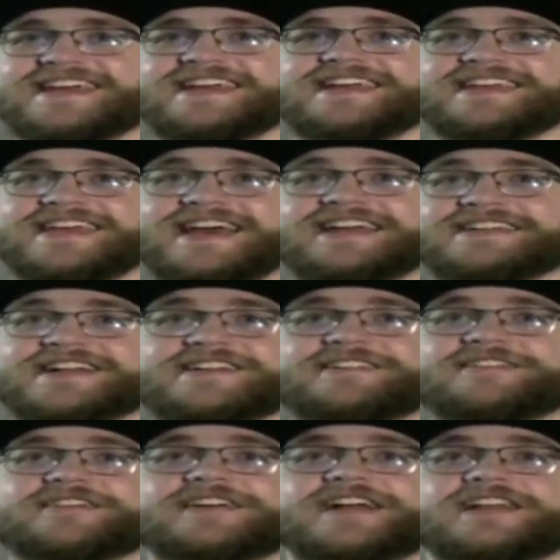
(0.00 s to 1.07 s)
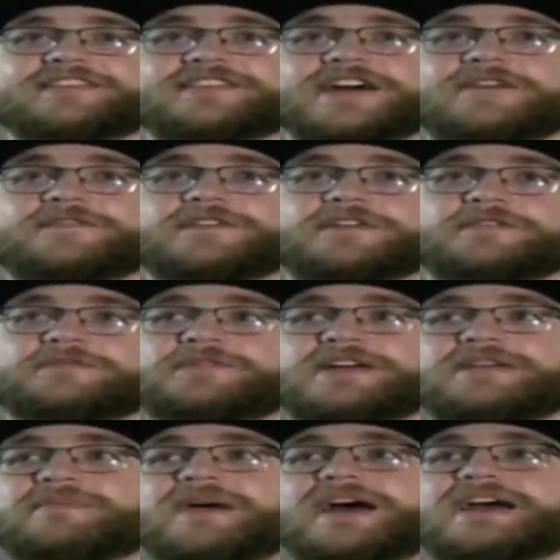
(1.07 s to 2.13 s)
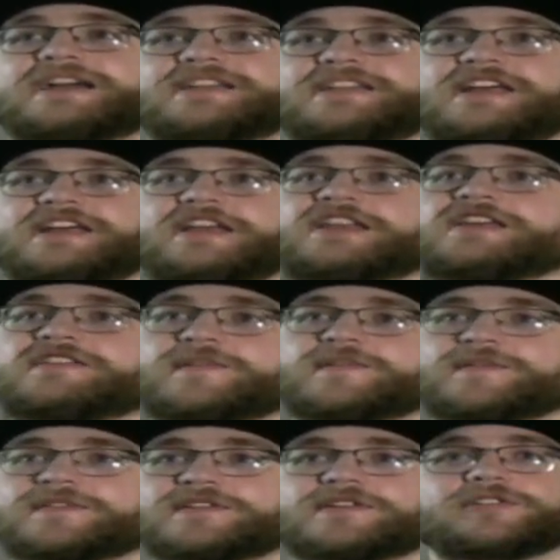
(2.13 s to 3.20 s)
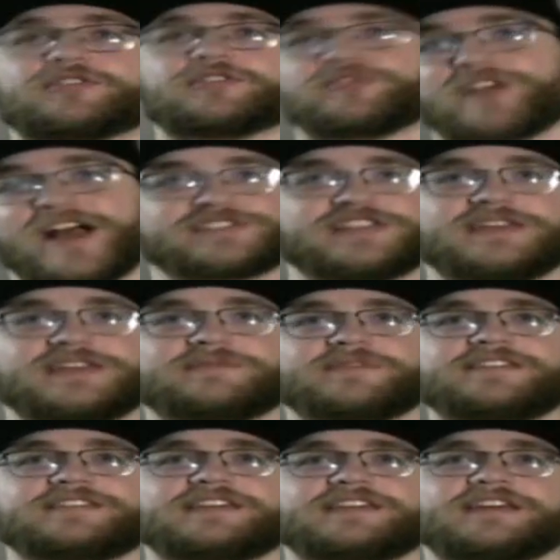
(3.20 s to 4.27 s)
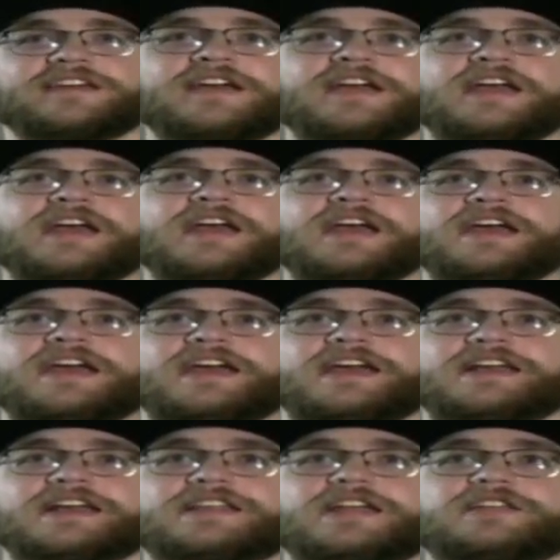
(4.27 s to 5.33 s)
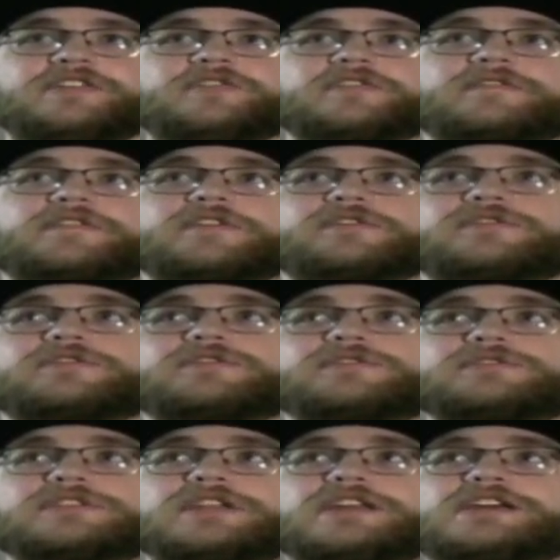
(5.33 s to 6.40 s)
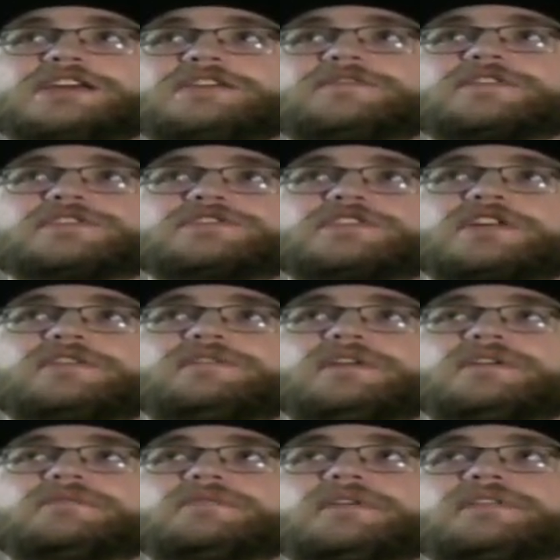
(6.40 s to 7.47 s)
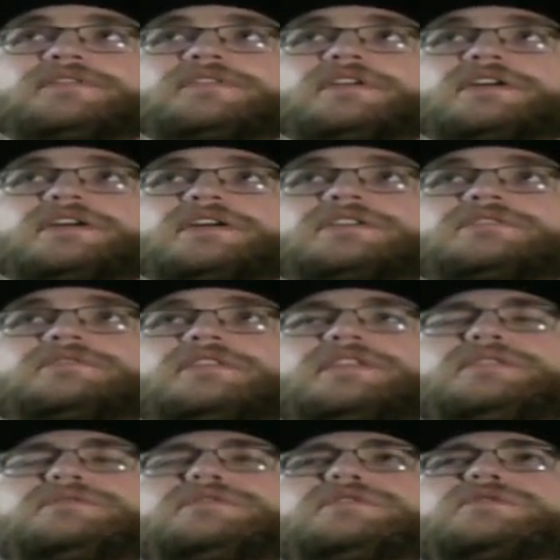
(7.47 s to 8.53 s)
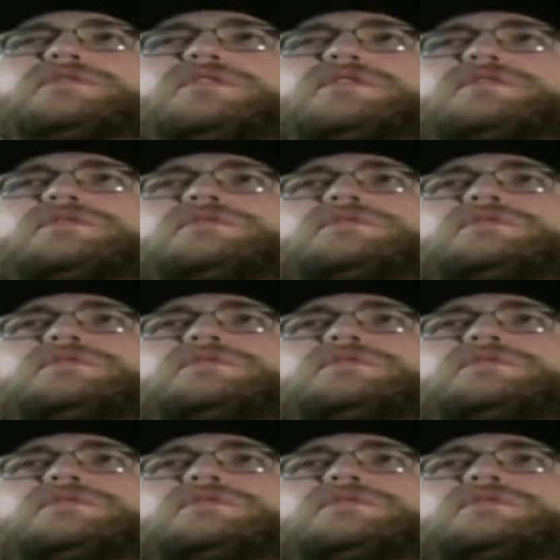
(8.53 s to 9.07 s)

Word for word: yeah, Naughty Dog got us covered way back in the 90s. It was called Crash Team Racing. And then Universal did a version of it with, uh, I think it was Universal.